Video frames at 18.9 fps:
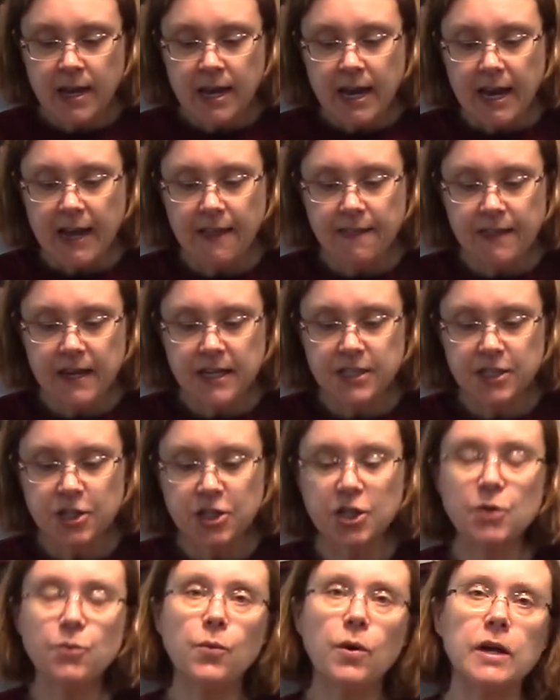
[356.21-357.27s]
And then you're
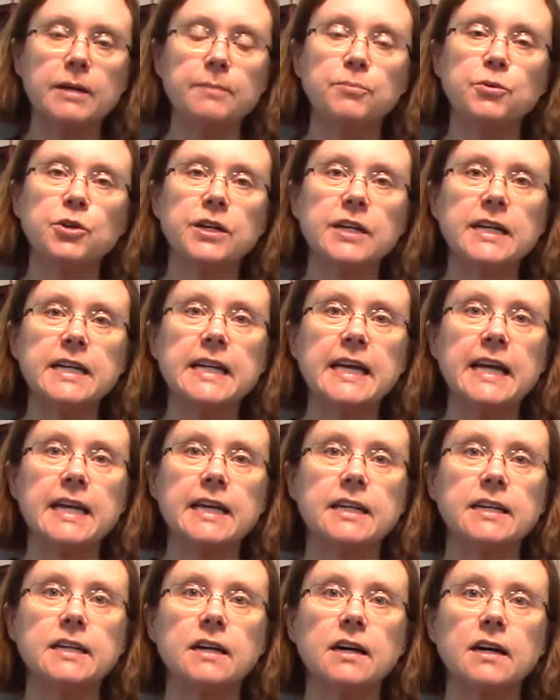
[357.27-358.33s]
going to want to put it
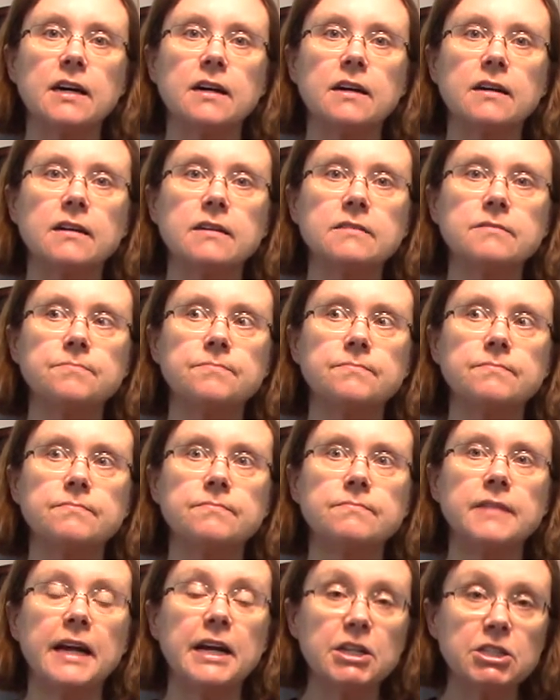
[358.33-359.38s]
in an
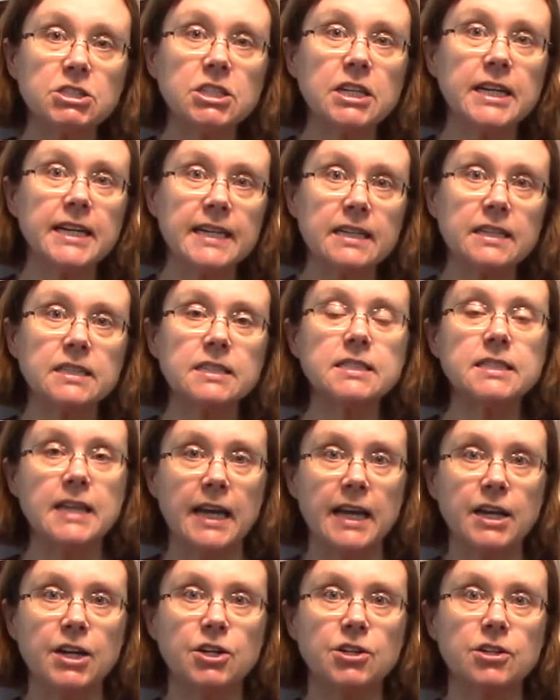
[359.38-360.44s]
airtight
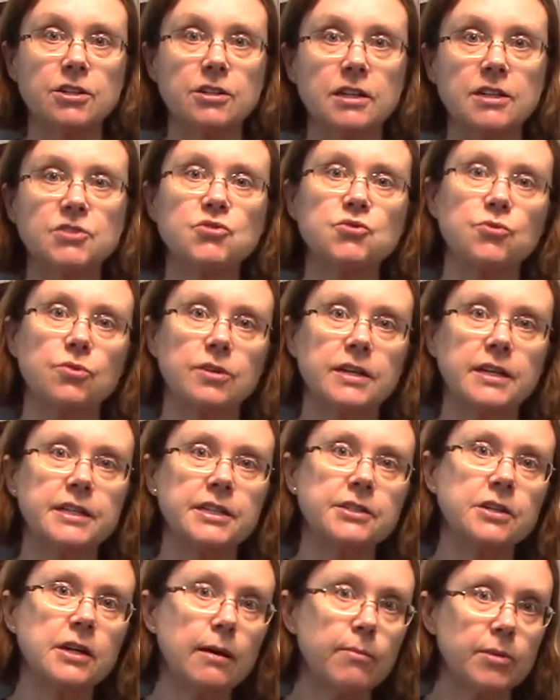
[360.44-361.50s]
container and store it in
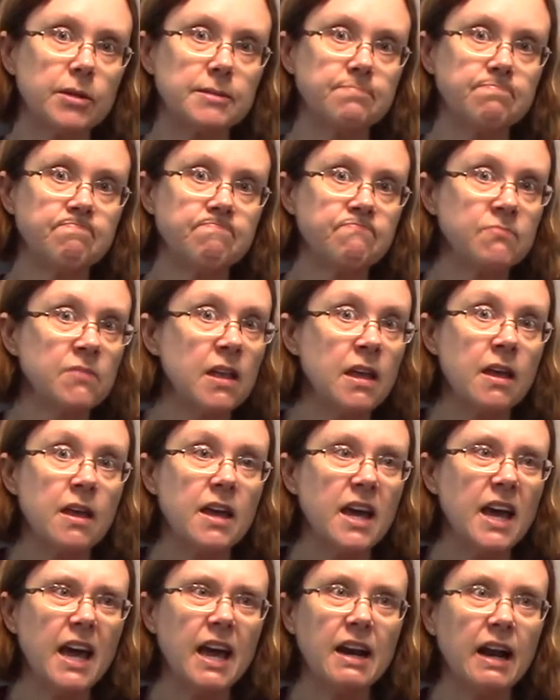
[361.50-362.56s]
your cupboard.
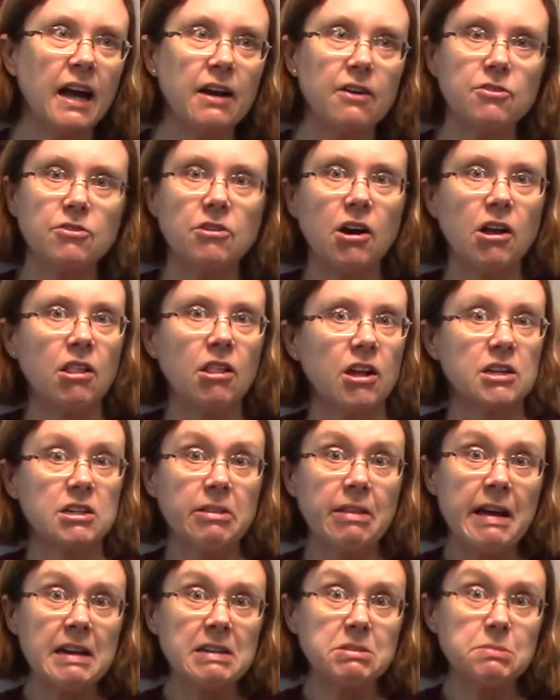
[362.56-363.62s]
And I don't know how it
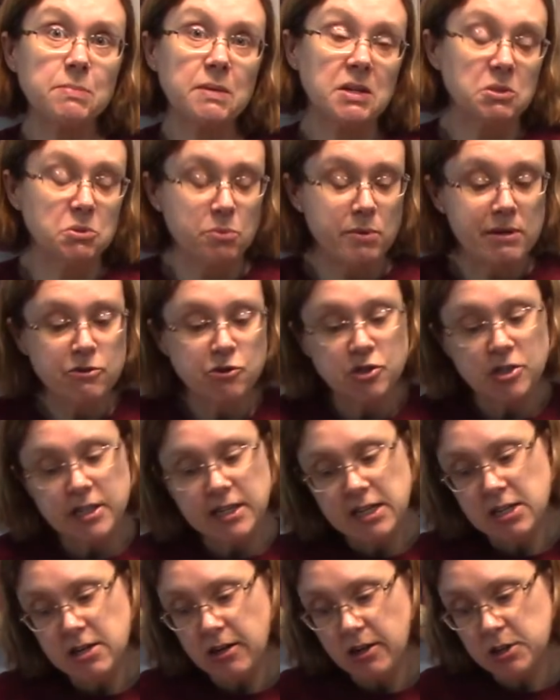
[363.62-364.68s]
lasts because we usually
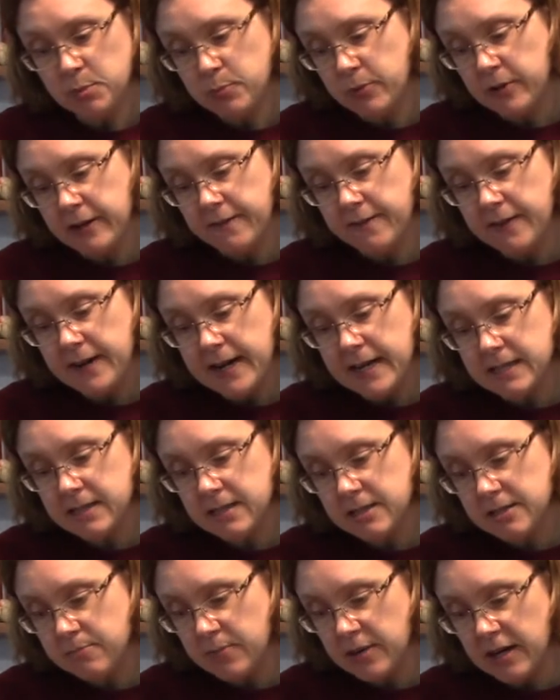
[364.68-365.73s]
eat ours pretty
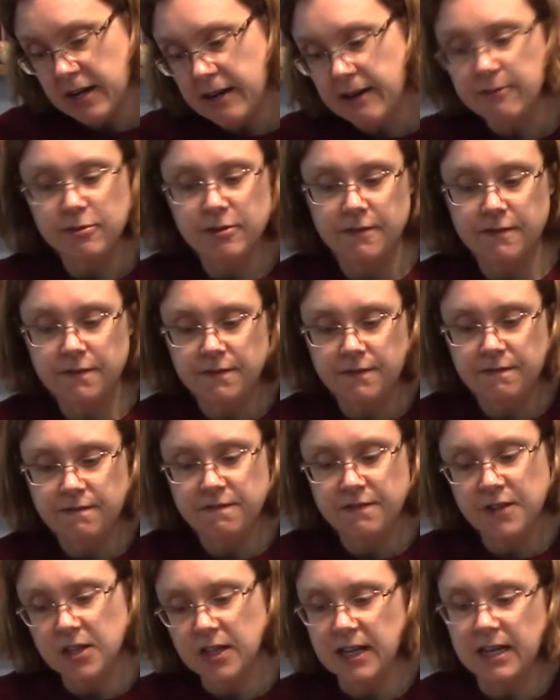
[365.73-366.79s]
fast, but I would
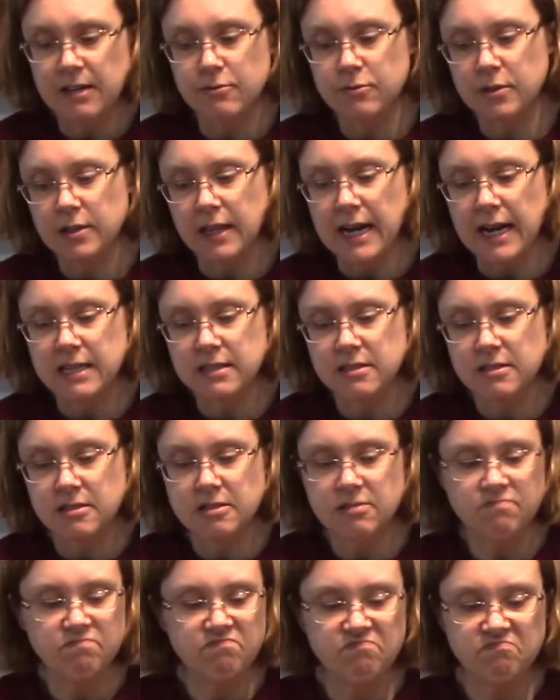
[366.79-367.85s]
feel like it would last
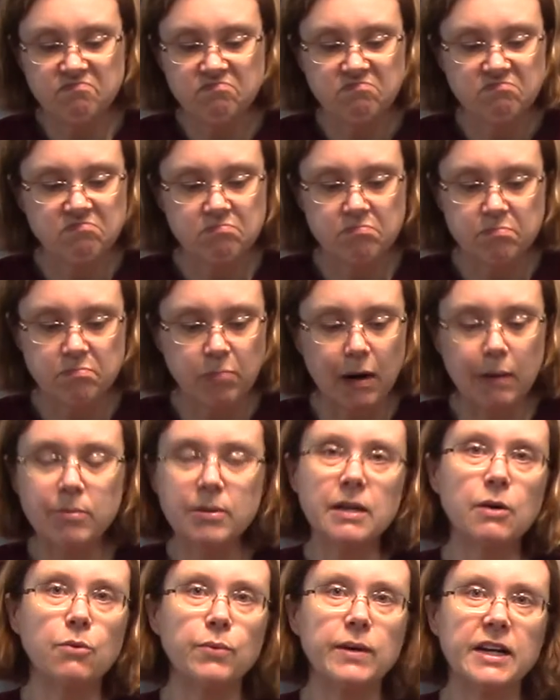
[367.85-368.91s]
probably
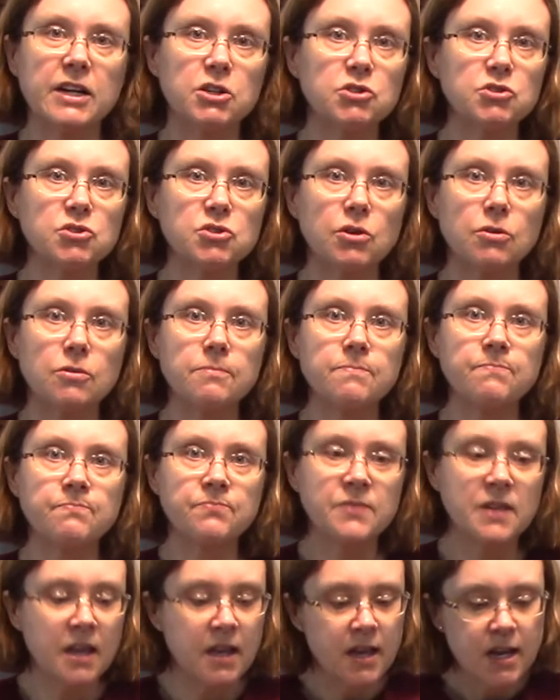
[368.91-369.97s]
a week or so.
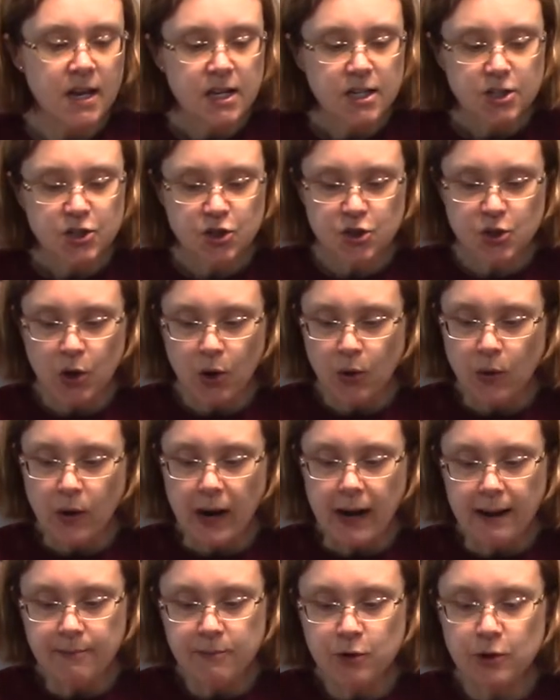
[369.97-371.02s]
So
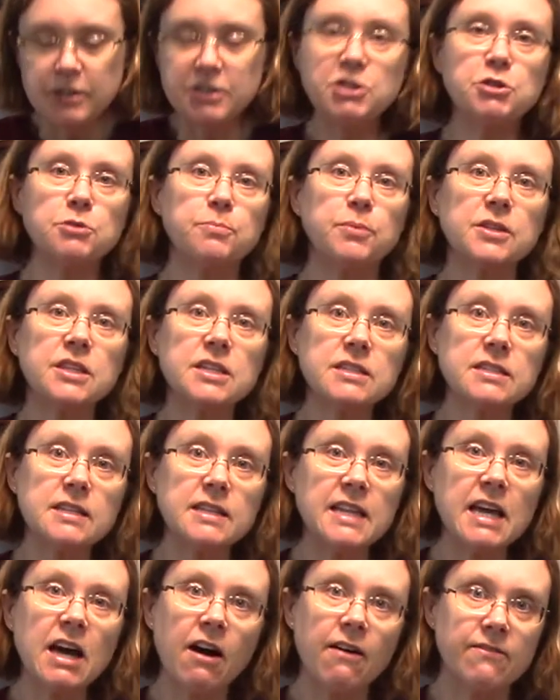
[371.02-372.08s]
I'm going to put this in
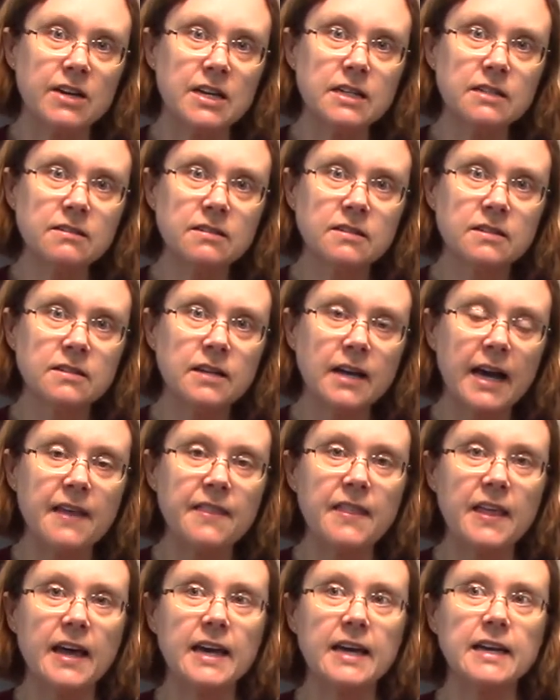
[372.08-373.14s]
the oven and
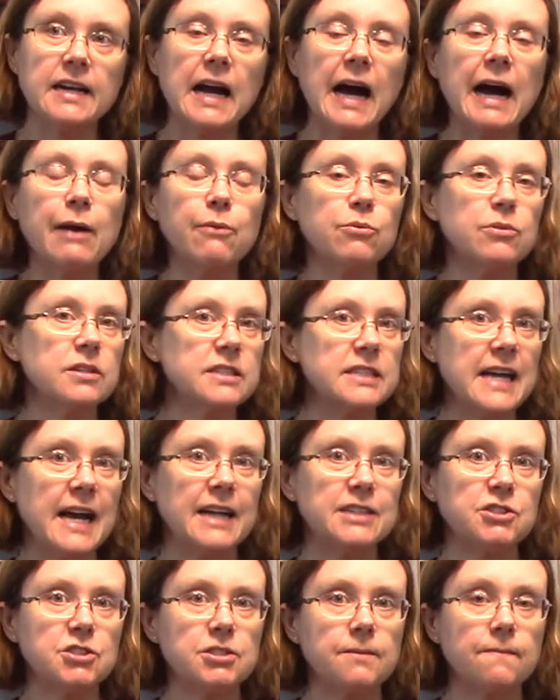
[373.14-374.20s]
then I will
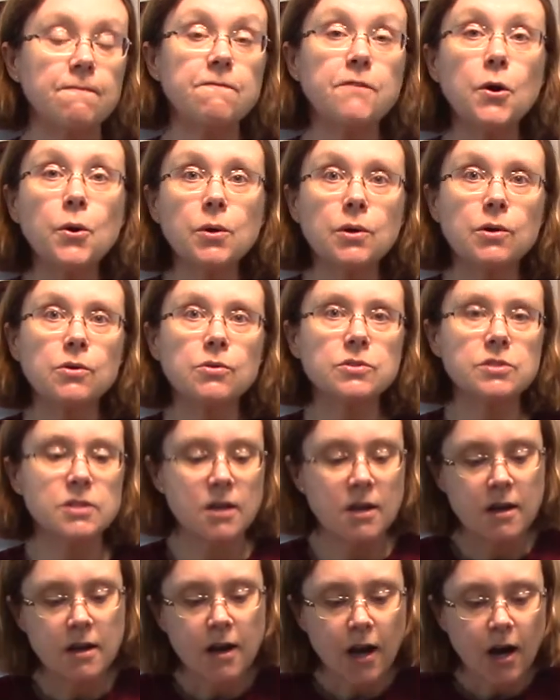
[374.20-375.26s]
attach some photos
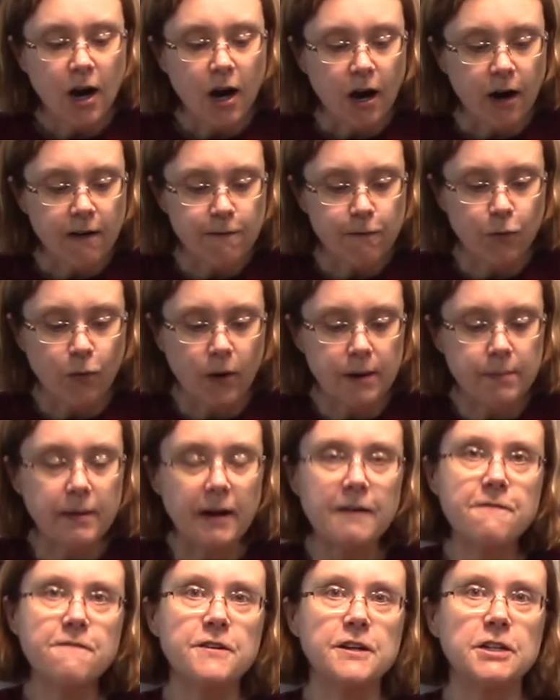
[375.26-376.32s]
of what my
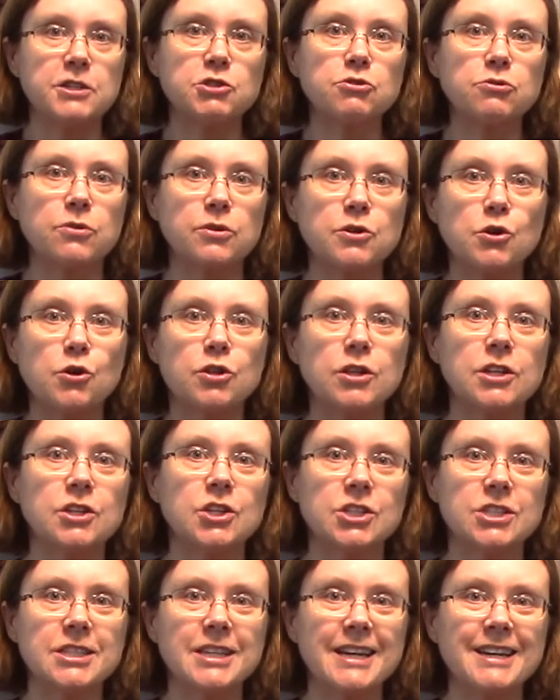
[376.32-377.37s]
finished granola
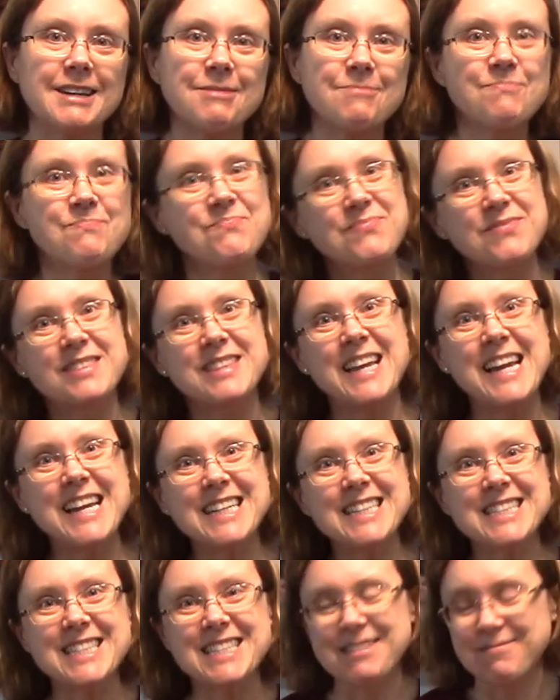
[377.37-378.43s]
looks like. Thanks!